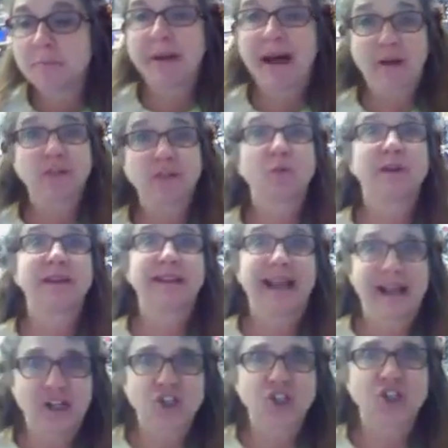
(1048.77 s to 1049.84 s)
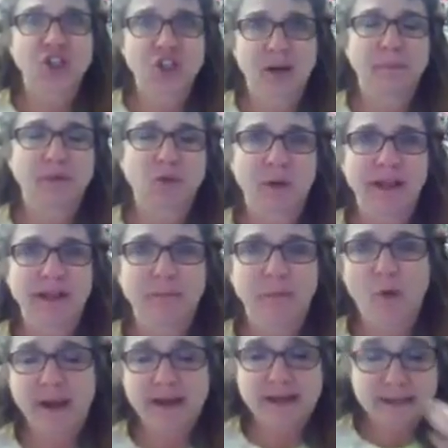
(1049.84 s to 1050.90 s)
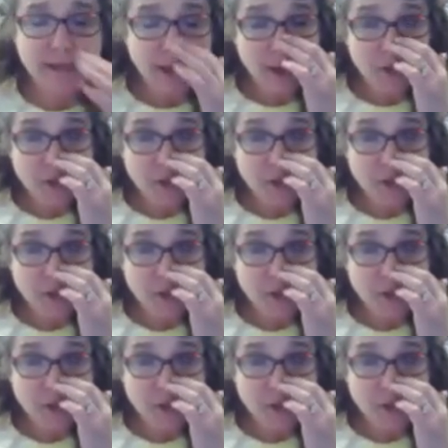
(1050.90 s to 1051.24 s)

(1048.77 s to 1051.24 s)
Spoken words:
about the relationship between the boys.